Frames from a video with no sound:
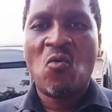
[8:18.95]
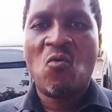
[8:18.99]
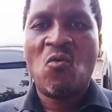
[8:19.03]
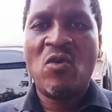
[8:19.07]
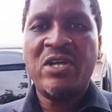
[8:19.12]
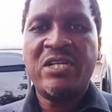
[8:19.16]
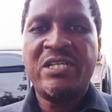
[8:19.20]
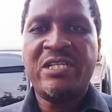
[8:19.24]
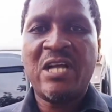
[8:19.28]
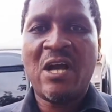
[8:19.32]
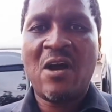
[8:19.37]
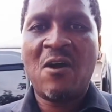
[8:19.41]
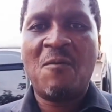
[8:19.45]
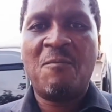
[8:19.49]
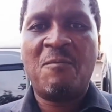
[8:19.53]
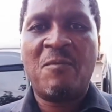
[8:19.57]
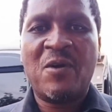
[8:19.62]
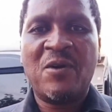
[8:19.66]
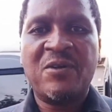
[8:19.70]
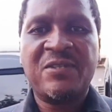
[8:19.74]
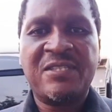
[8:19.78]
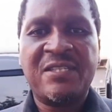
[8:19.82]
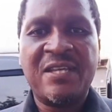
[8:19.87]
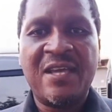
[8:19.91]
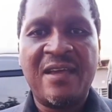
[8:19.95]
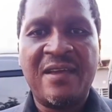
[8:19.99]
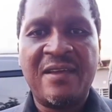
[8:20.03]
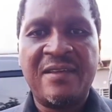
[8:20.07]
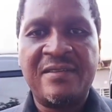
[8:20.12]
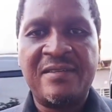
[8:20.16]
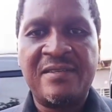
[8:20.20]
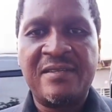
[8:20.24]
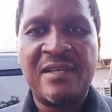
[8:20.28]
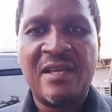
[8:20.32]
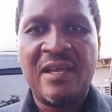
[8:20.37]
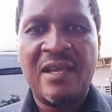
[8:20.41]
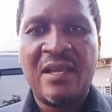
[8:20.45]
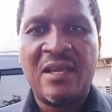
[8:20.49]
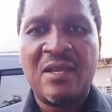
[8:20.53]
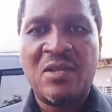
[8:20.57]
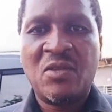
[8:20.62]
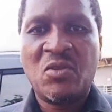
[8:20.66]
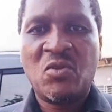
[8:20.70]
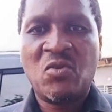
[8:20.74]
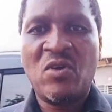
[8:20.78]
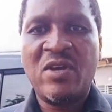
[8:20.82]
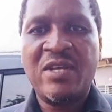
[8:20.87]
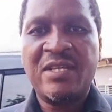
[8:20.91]
we shall proceed
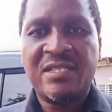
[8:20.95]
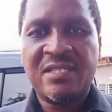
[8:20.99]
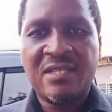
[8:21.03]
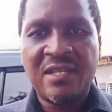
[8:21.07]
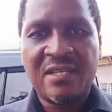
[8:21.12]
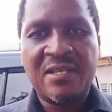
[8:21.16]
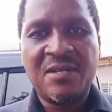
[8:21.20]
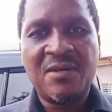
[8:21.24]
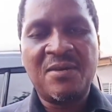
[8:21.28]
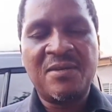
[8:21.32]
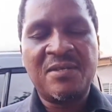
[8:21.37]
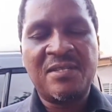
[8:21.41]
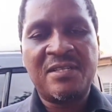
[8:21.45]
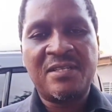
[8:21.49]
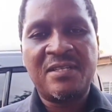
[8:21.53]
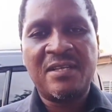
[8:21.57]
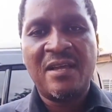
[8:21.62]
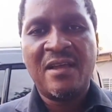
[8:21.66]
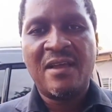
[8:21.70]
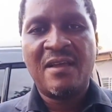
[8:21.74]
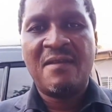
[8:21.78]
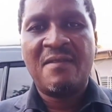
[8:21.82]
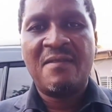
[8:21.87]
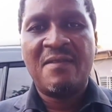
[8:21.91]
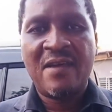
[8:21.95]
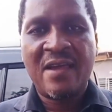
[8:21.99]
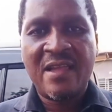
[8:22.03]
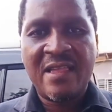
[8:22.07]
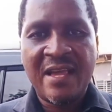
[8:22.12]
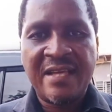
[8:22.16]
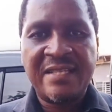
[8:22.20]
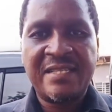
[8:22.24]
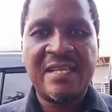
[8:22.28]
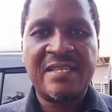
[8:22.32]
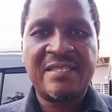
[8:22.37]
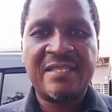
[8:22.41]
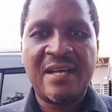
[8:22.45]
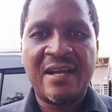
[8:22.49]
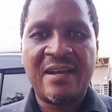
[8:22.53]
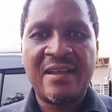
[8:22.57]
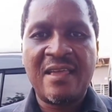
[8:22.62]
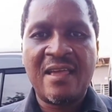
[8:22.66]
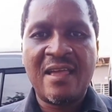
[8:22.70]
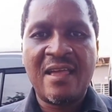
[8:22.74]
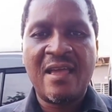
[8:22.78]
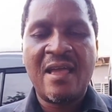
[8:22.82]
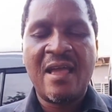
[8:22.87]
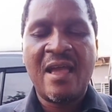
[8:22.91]
to institute the
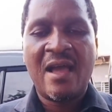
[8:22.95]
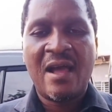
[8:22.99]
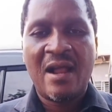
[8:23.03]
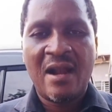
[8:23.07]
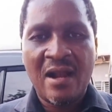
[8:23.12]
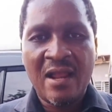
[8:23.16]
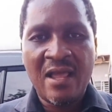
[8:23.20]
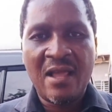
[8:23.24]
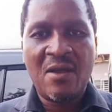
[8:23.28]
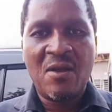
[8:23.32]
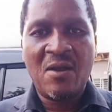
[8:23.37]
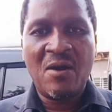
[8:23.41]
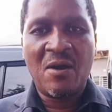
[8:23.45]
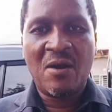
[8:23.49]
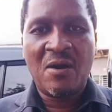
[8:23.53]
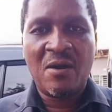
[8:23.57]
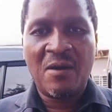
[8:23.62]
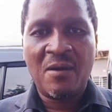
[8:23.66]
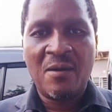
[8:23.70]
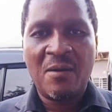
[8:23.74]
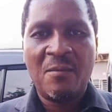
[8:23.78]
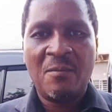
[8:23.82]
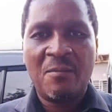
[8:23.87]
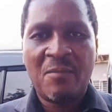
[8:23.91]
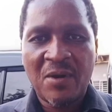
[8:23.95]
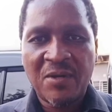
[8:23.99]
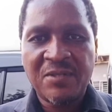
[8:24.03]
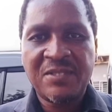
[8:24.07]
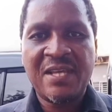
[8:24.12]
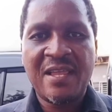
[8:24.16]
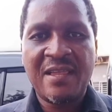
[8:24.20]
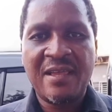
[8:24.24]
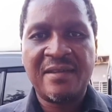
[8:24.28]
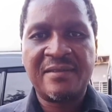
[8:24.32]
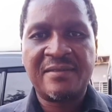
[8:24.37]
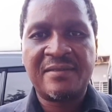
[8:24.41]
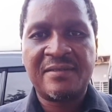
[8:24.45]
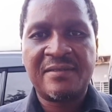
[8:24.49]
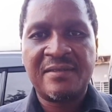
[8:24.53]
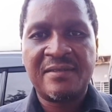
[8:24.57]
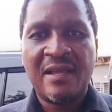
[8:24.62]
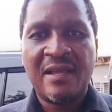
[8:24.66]
necessary legal proceedings.